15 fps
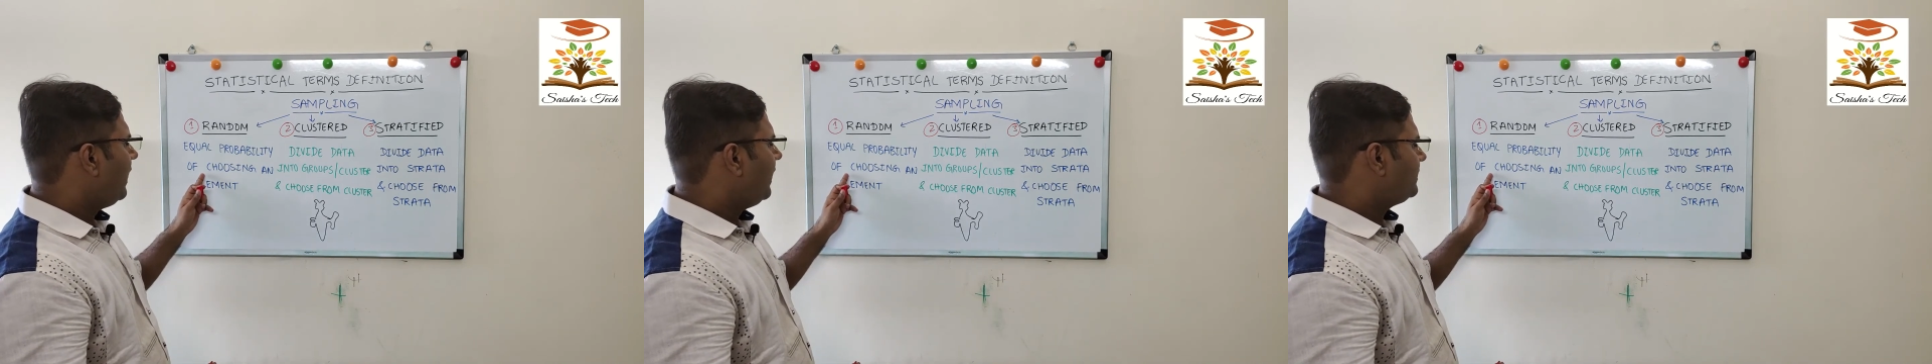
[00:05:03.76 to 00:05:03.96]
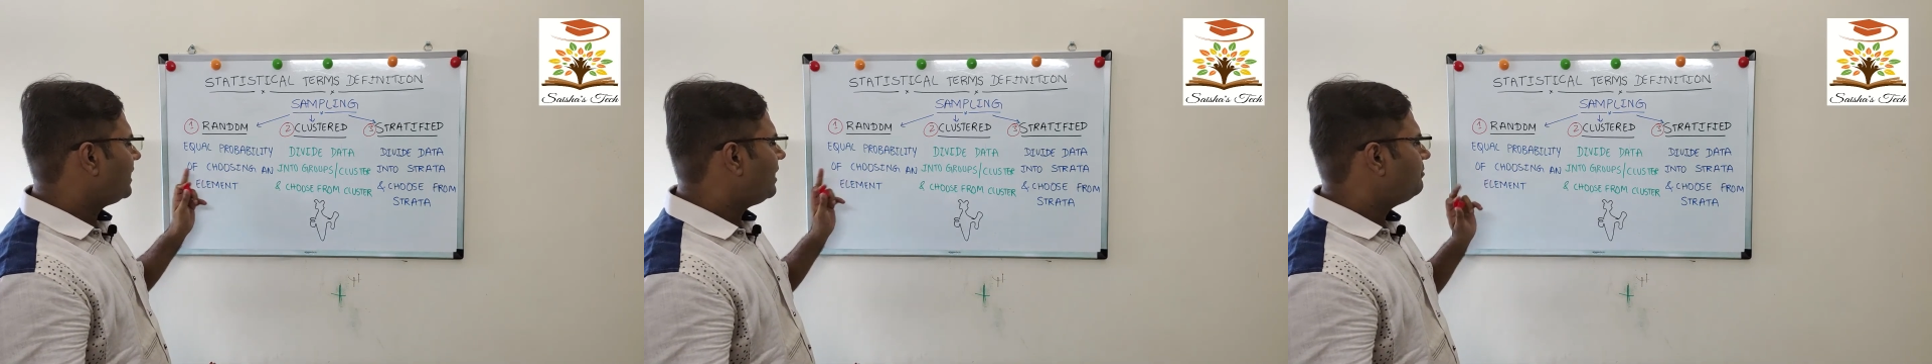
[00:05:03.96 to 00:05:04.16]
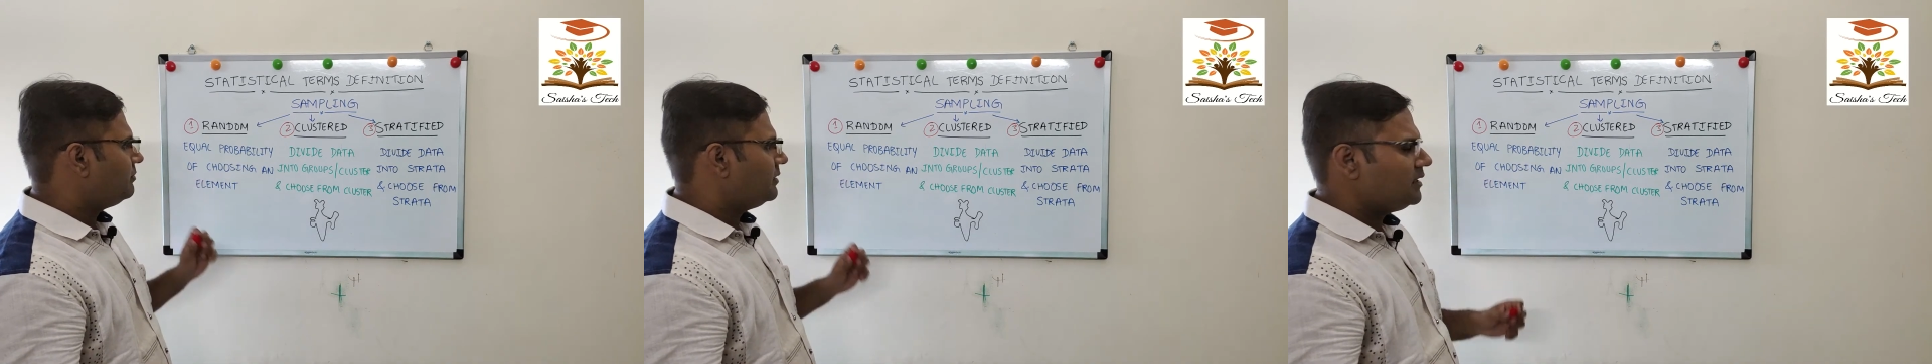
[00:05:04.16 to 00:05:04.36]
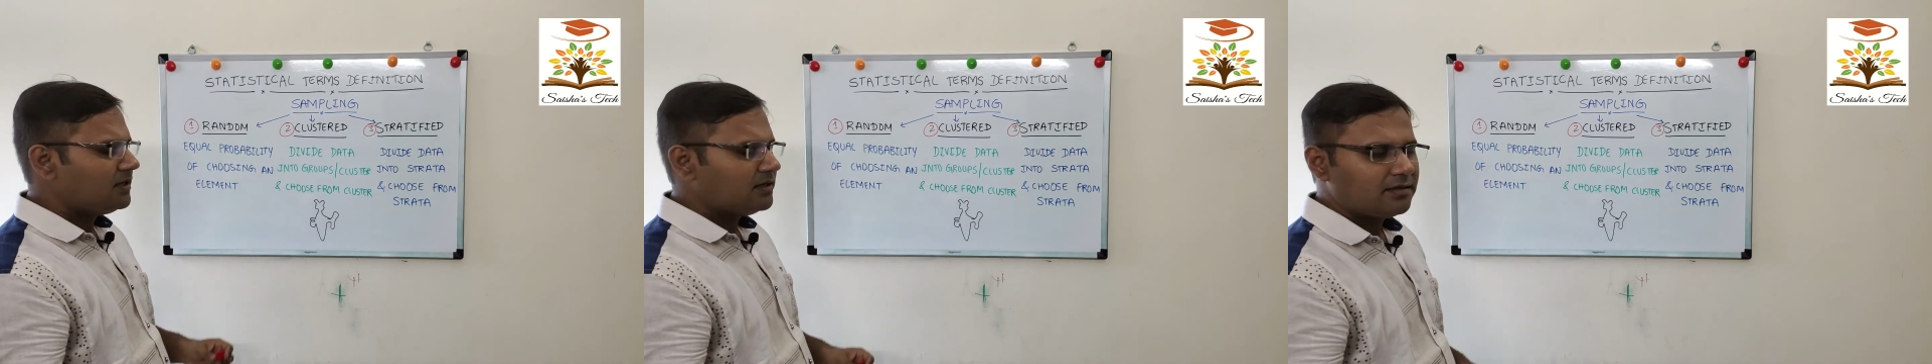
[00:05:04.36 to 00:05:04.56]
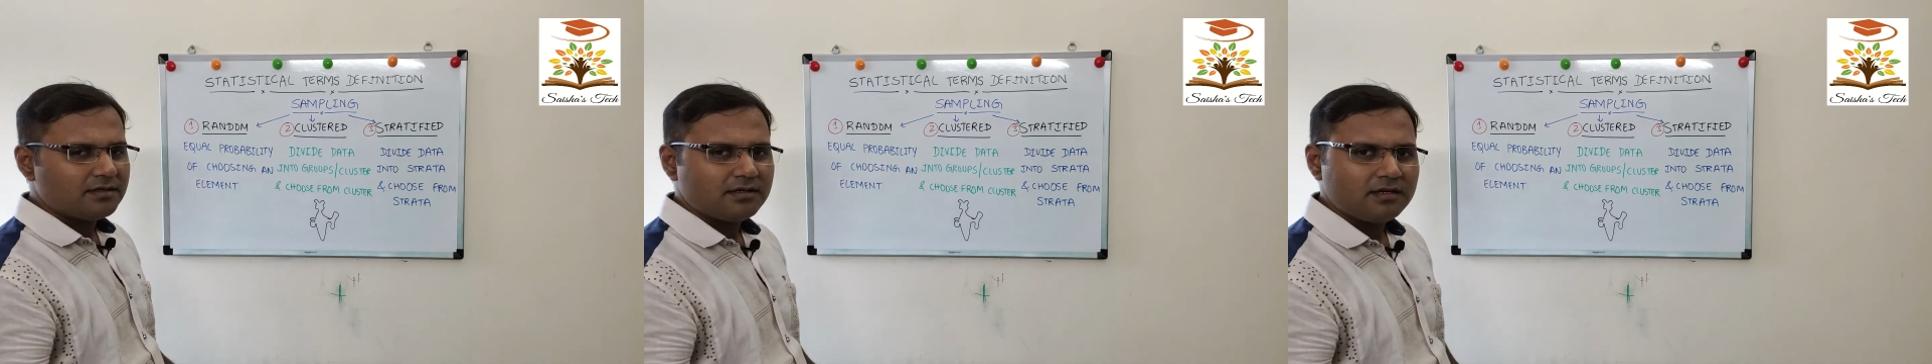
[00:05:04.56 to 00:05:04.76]
Example,
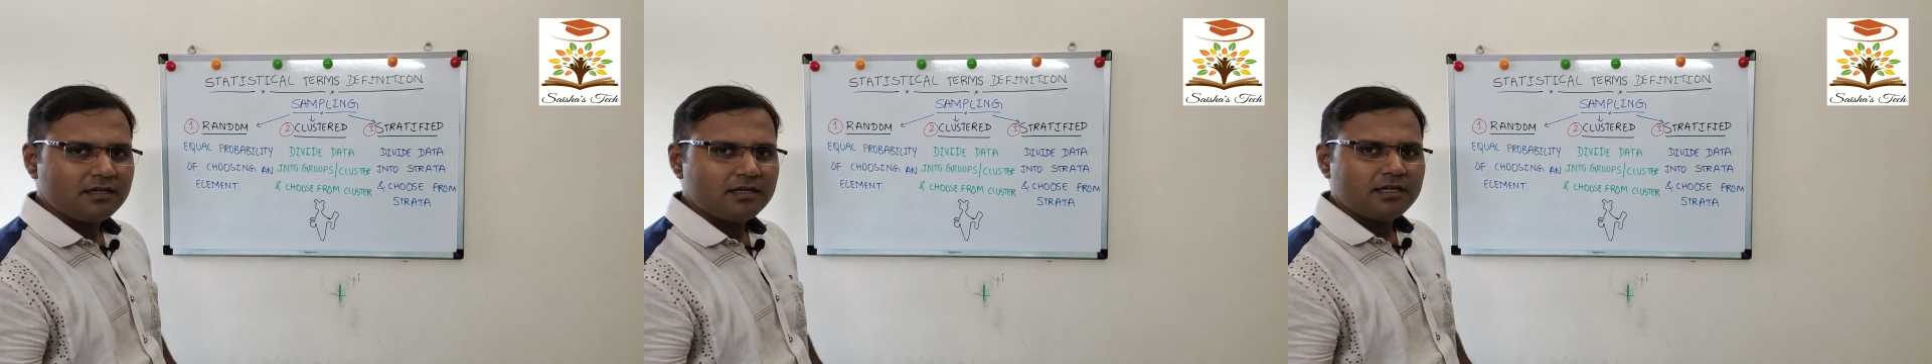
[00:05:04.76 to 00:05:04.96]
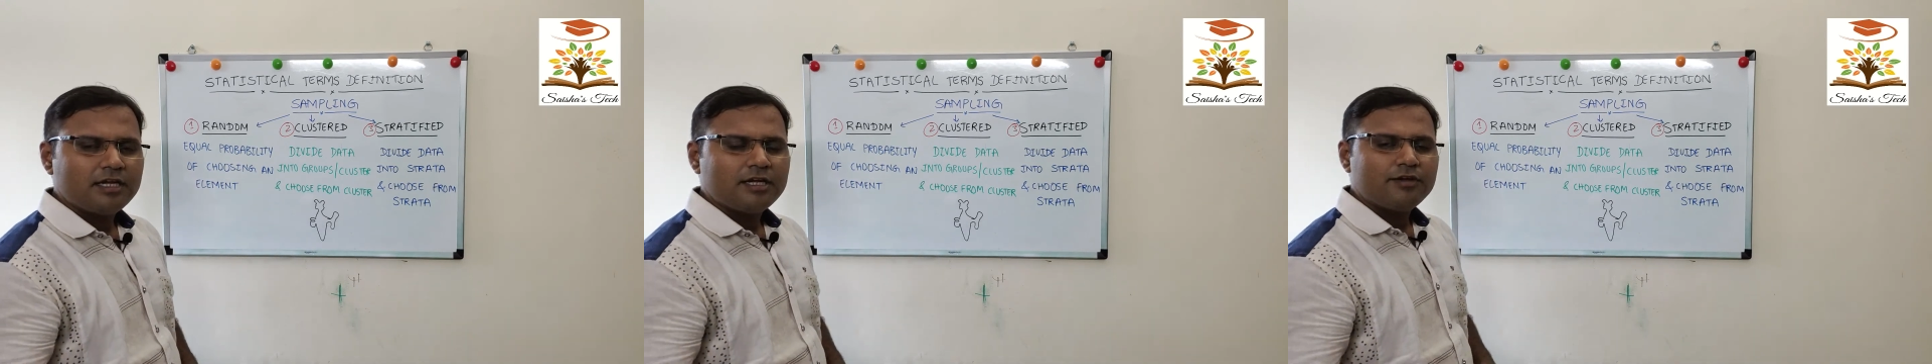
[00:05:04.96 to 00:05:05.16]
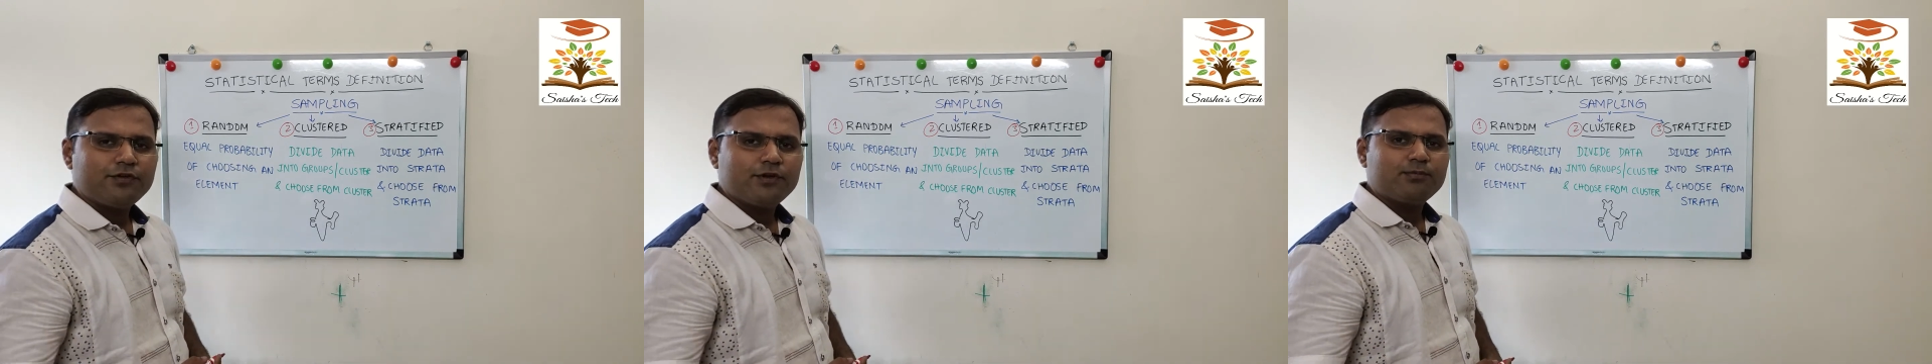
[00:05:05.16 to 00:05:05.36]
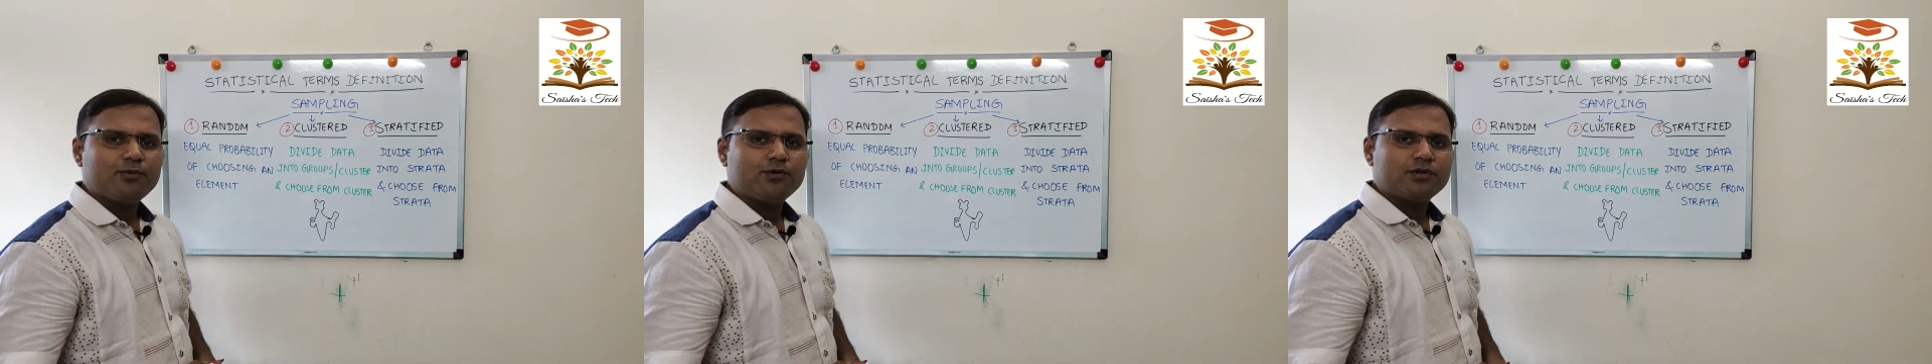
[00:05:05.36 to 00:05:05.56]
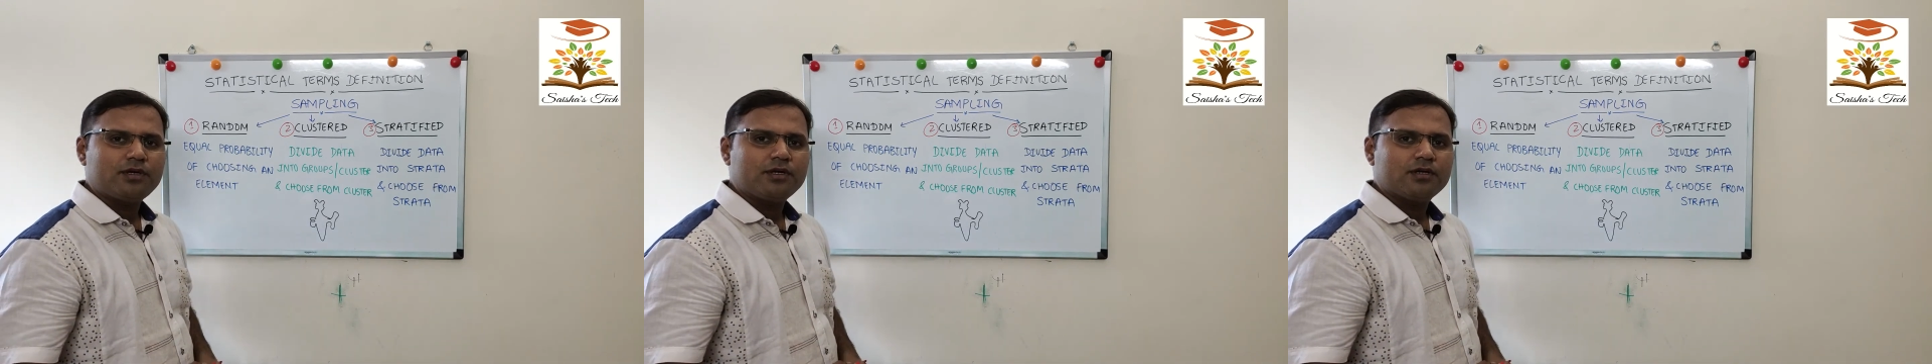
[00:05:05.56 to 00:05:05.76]
if you
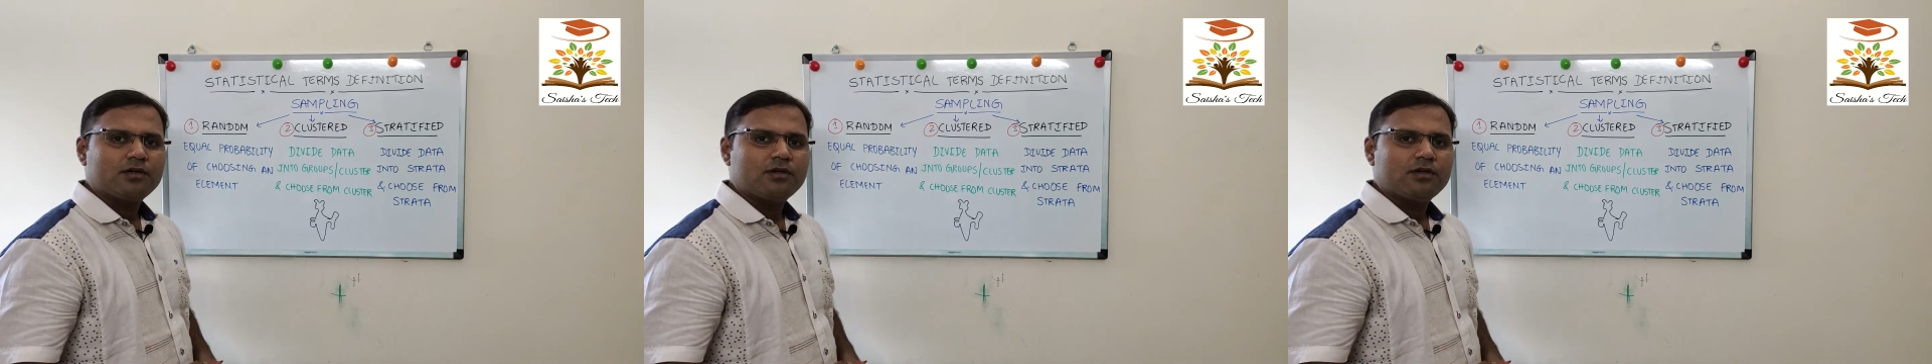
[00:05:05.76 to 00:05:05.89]
put